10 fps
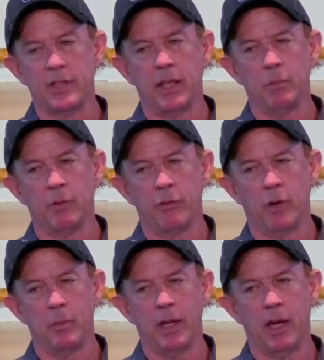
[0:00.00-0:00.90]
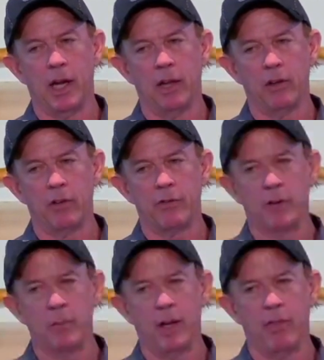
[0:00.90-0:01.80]
before me, I learned
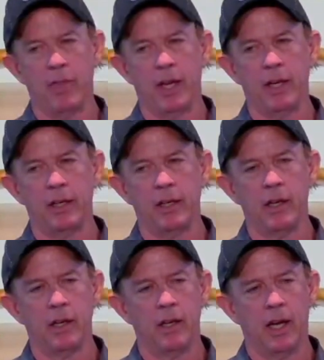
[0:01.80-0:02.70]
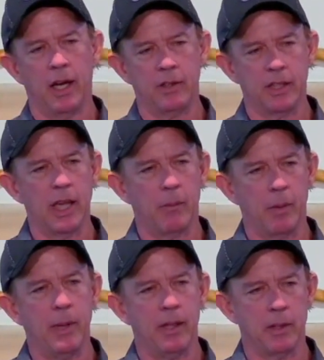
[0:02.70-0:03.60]
from and then uh, did not
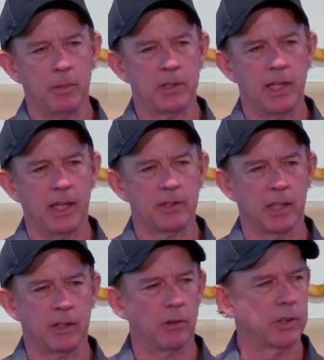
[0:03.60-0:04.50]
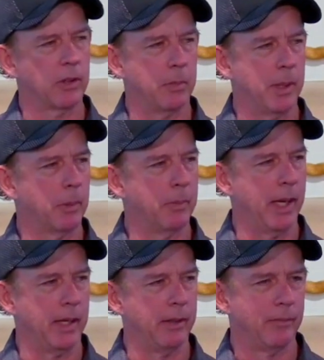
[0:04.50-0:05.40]
repeat the mistakes that those other people
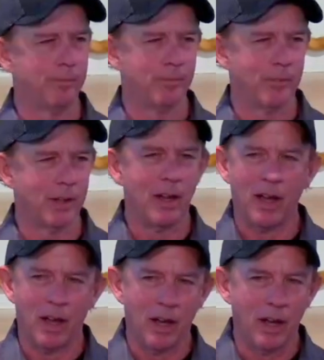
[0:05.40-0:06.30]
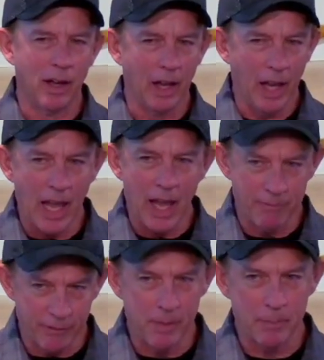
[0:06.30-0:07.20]
made?
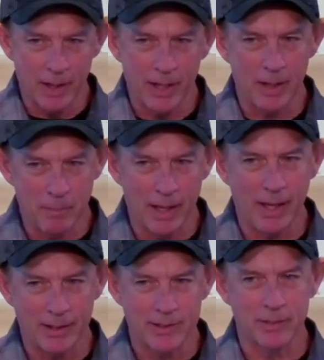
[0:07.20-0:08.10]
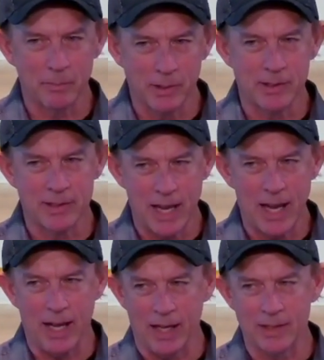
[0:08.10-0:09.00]
Everybody makes
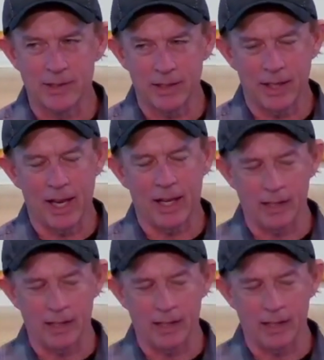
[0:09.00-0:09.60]
mistakes, and, a,